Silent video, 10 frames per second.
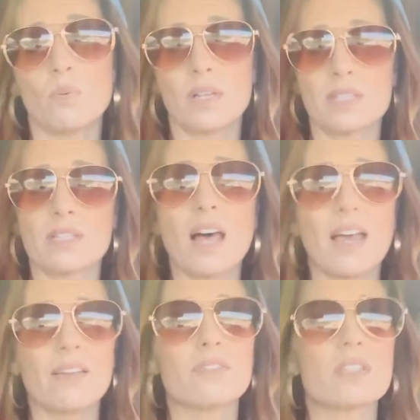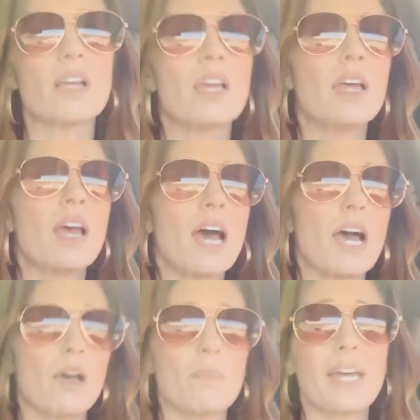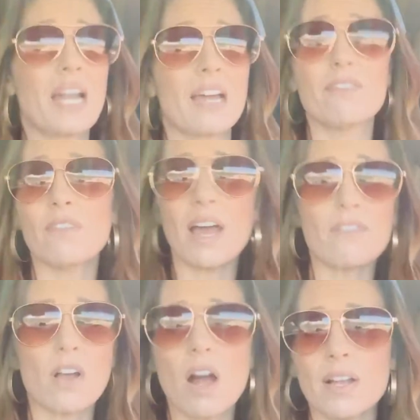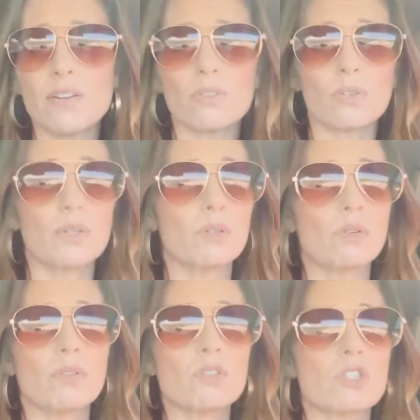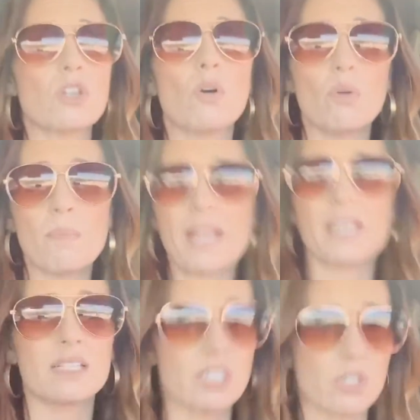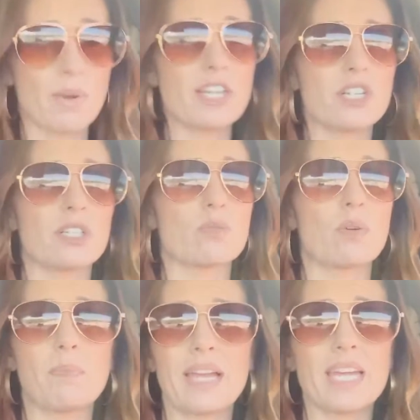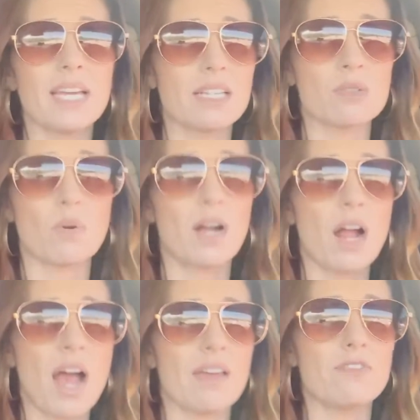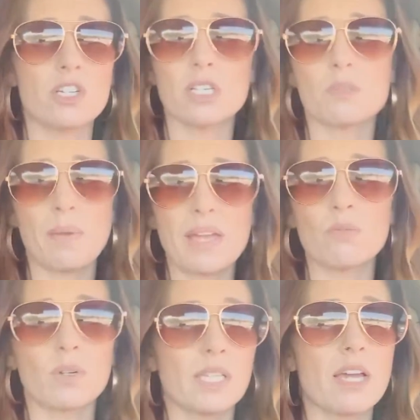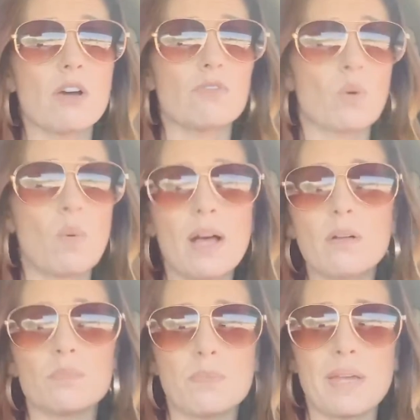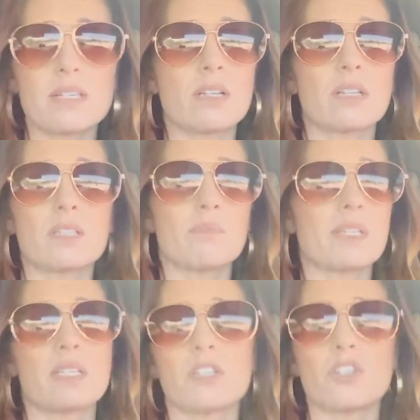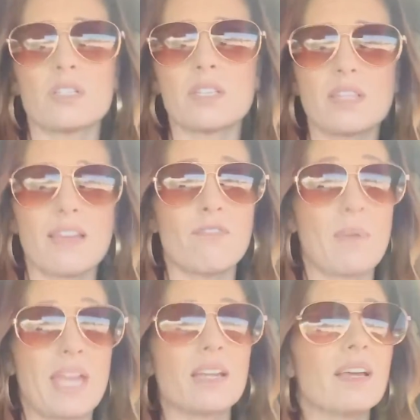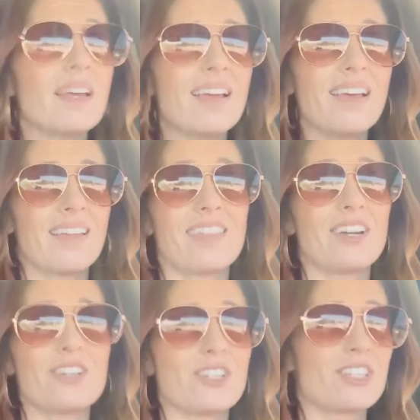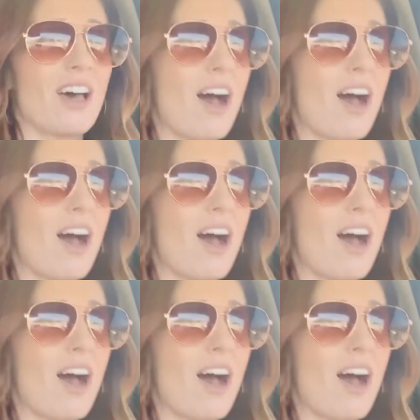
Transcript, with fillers: ones' lives. And I've gone through so many situations with my kids where I've just been really overwhelmed based on some decisions that they've made that are just the